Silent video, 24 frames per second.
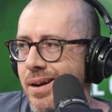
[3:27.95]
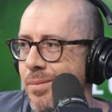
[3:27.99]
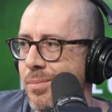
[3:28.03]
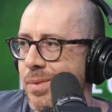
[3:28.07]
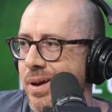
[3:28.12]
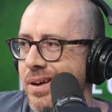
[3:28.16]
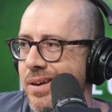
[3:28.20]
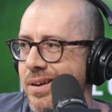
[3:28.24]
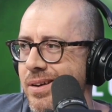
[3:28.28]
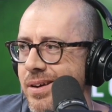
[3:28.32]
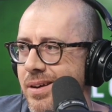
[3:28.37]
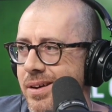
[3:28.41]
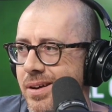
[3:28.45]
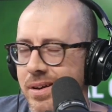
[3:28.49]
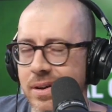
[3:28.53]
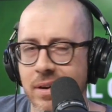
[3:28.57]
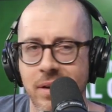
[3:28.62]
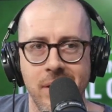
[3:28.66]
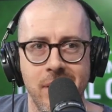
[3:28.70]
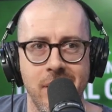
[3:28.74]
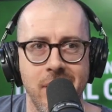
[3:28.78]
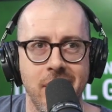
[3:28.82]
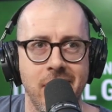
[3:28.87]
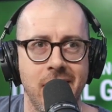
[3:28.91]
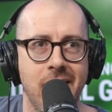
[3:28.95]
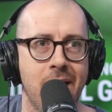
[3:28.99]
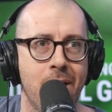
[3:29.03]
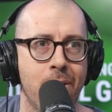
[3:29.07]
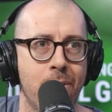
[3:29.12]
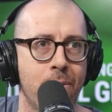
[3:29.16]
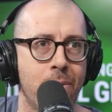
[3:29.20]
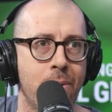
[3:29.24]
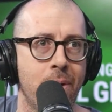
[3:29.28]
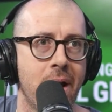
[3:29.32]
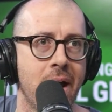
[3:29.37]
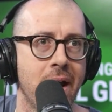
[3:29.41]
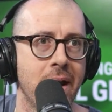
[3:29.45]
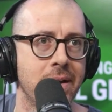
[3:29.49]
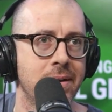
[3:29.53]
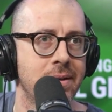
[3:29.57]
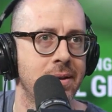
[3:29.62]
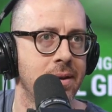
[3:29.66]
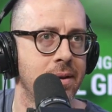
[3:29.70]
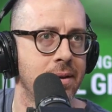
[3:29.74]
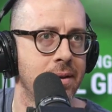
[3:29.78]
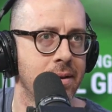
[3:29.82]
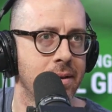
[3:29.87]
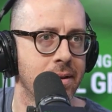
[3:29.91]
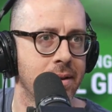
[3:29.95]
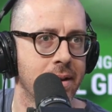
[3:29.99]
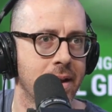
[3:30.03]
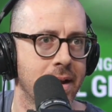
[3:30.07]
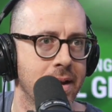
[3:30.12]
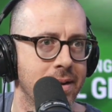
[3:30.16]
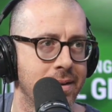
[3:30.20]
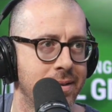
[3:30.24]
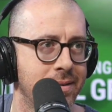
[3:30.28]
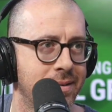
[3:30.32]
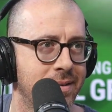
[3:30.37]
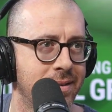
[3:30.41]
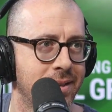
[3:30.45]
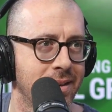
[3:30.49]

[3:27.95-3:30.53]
I'm like, yeah, right. Like,